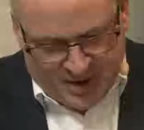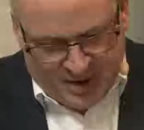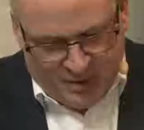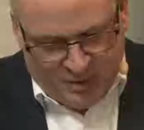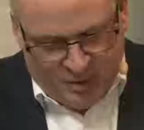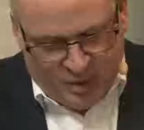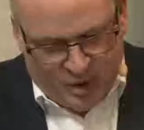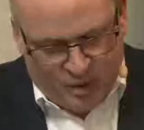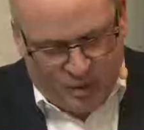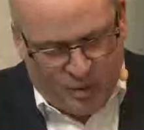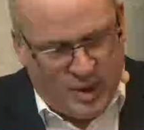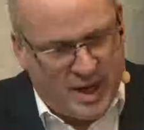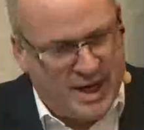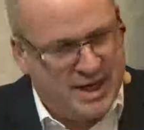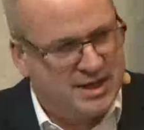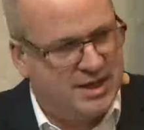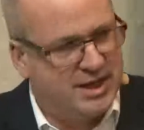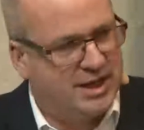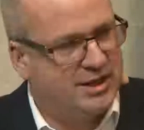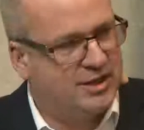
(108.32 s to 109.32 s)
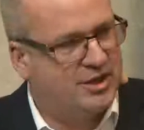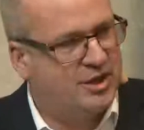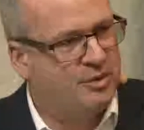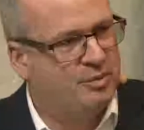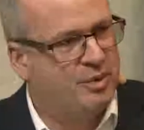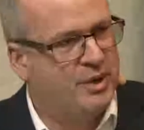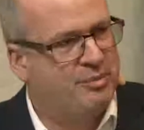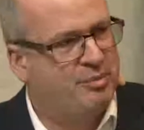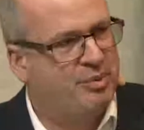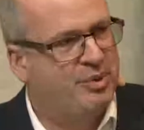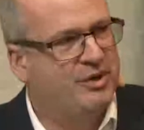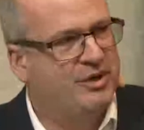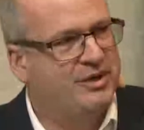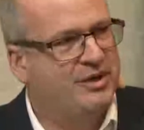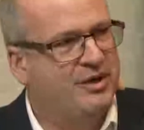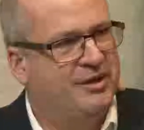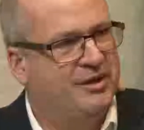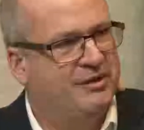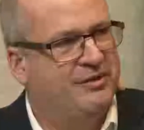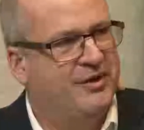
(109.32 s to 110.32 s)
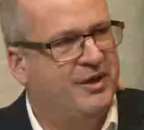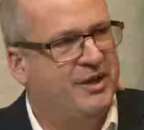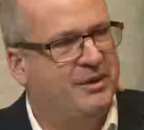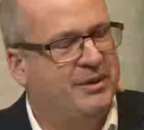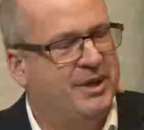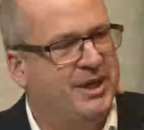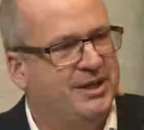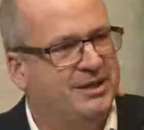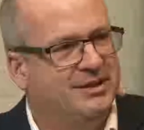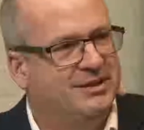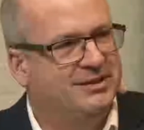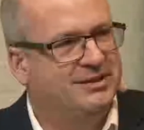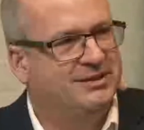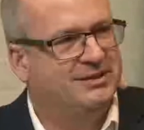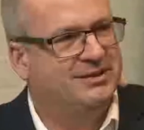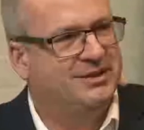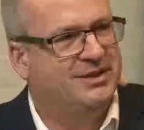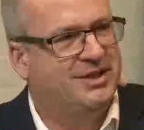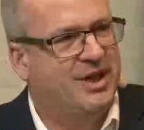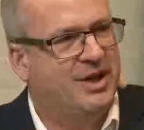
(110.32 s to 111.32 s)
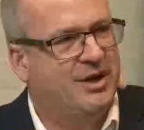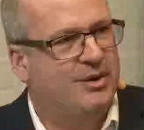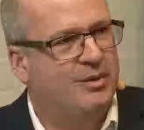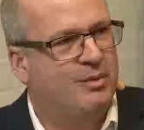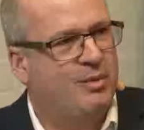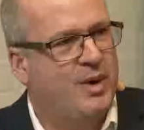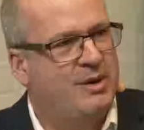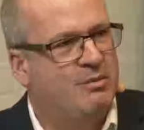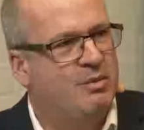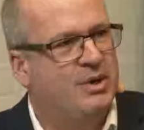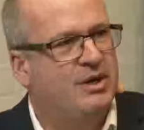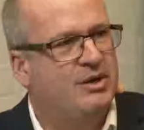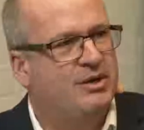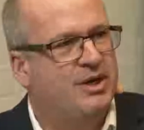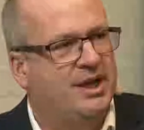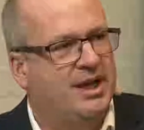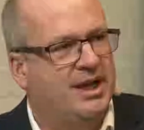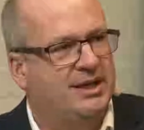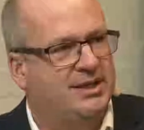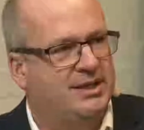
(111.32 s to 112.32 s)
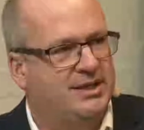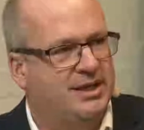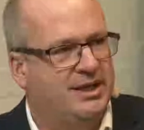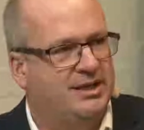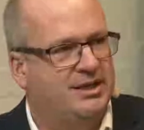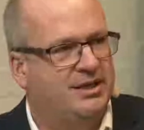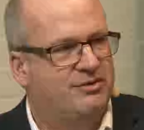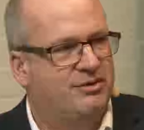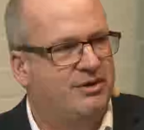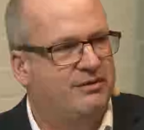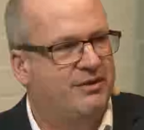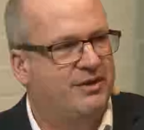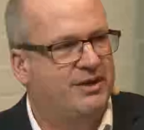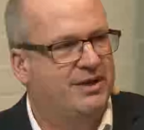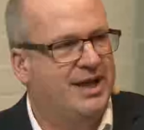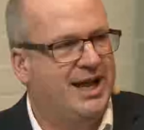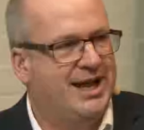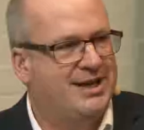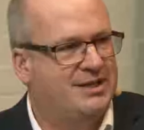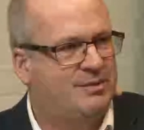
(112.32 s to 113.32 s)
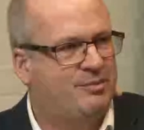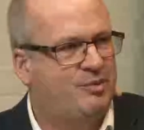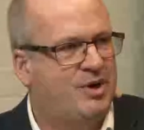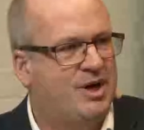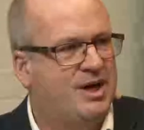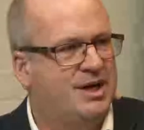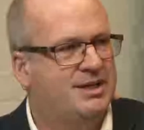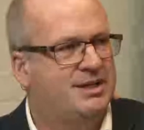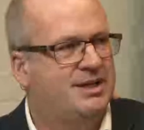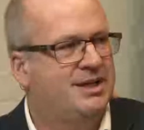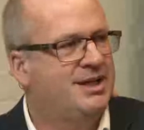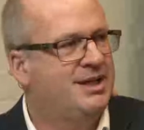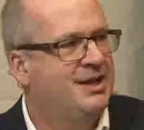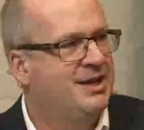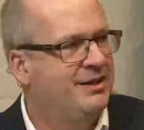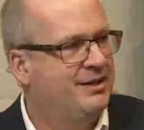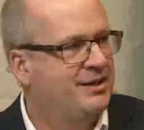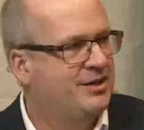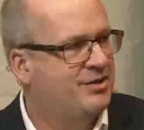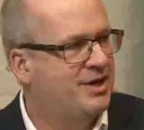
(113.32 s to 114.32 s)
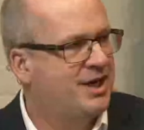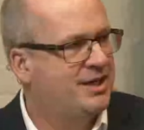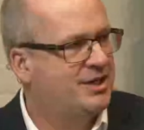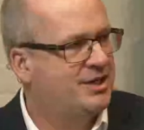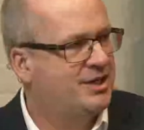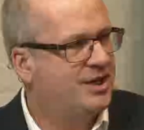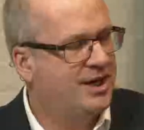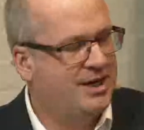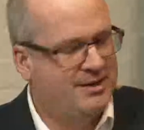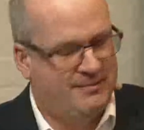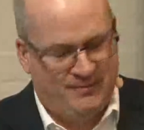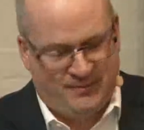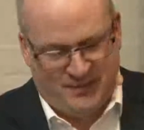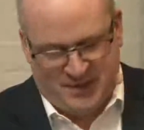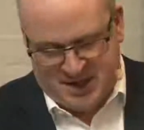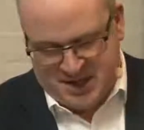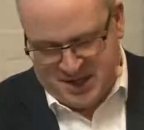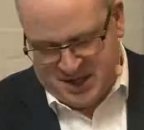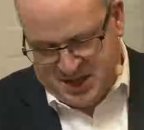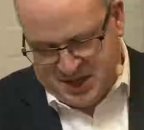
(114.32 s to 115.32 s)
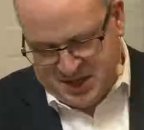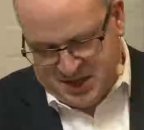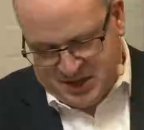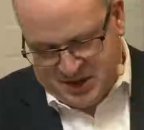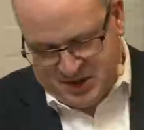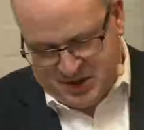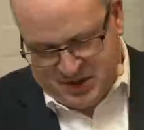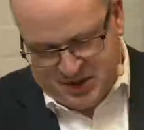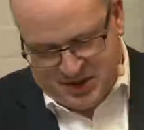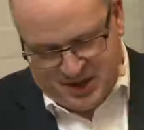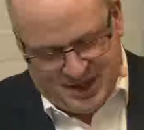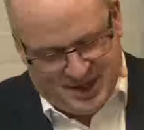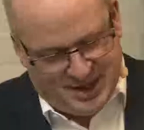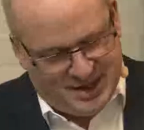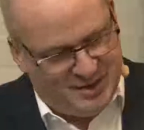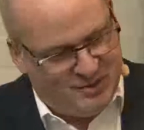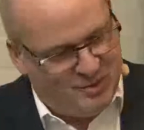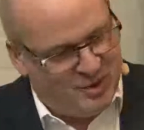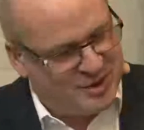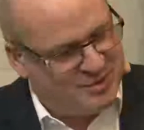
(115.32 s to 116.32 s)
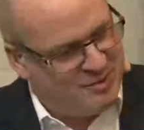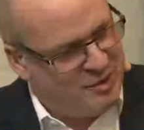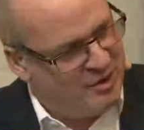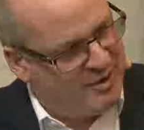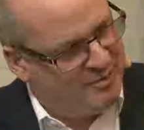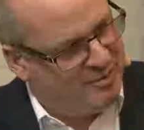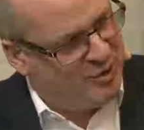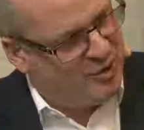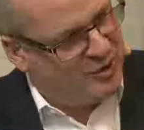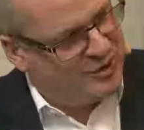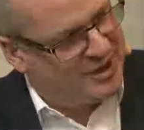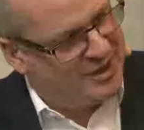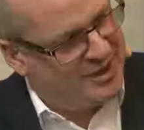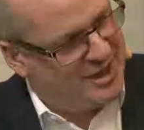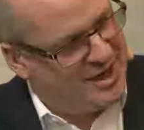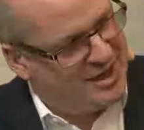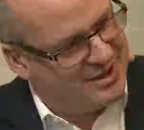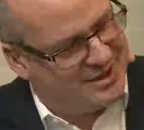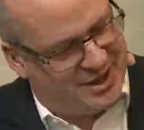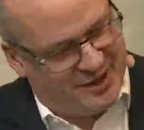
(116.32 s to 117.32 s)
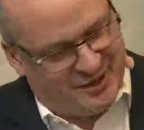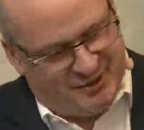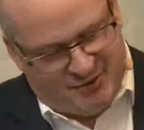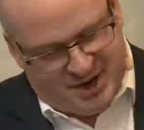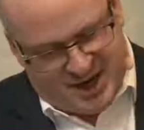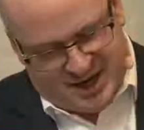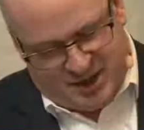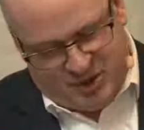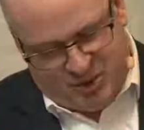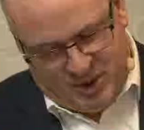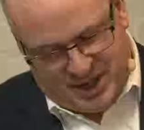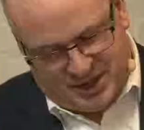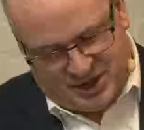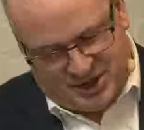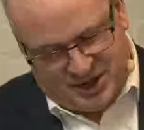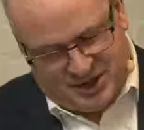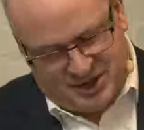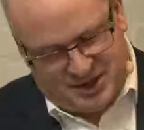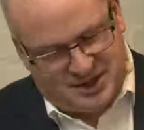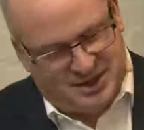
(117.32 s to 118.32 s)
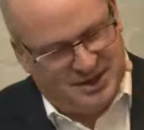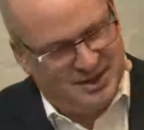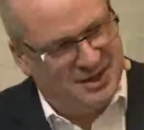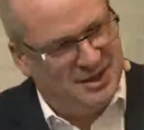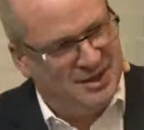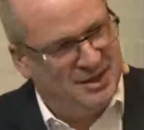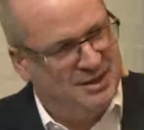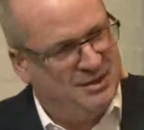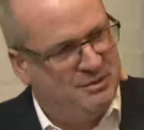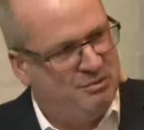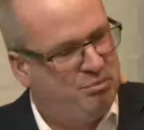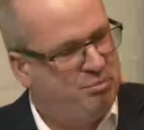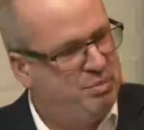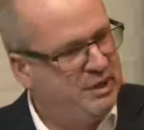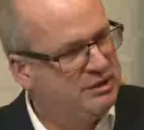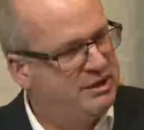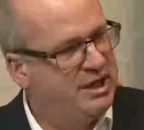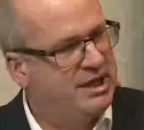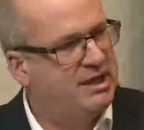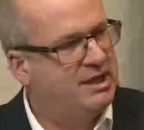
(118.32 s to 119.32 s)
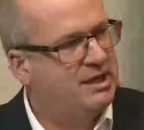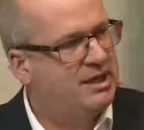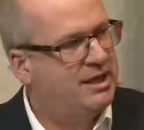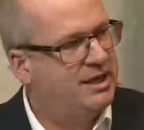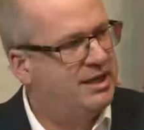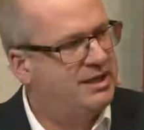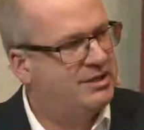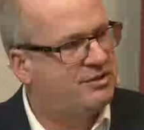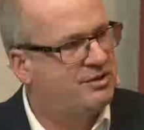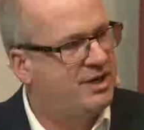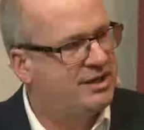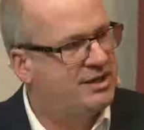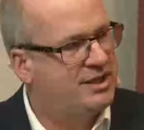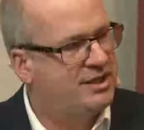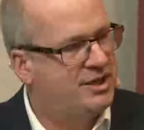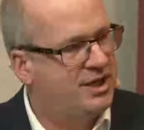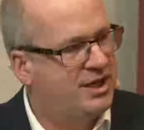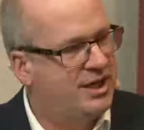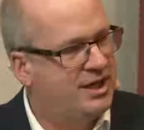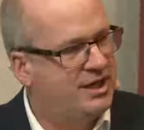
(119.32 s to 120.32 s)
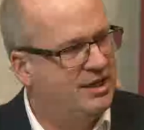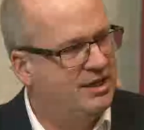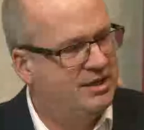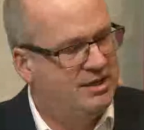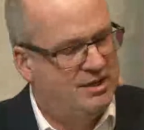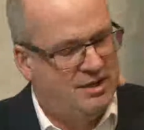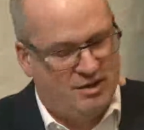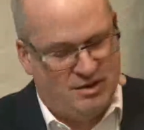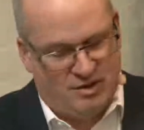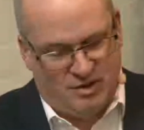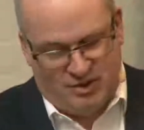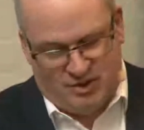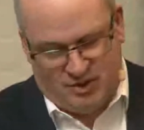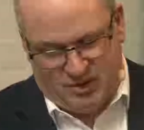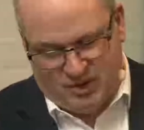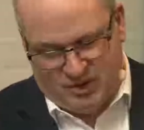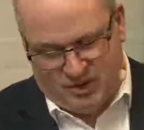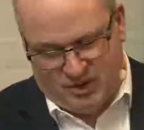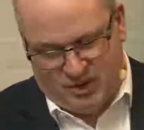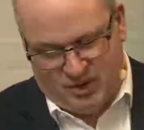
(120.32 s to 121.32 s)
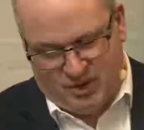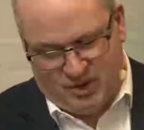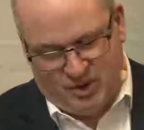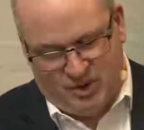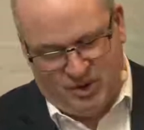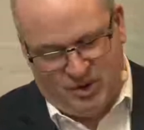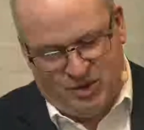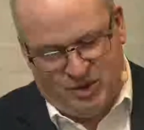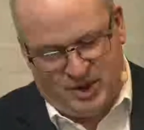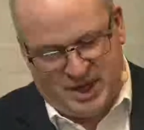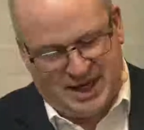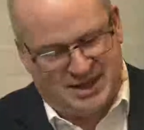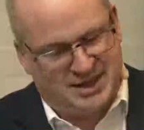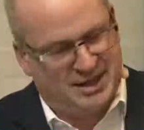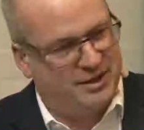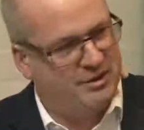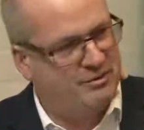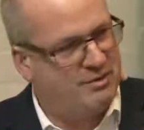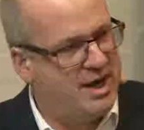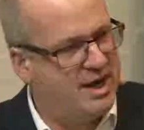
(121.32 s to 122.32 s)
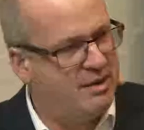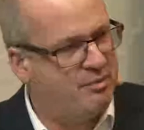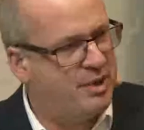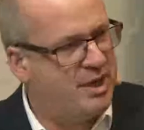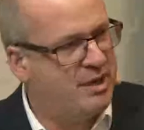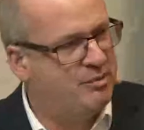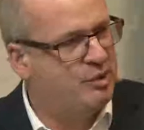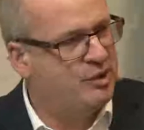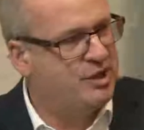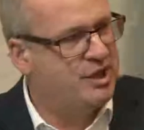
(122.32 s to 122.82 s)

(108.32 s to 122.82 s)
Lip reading: what weighting should we put on the following? So when we're looking at a data-driven enterprise and the strategy, what's more important, asking the right questions, building a clear strategy, or getting the right people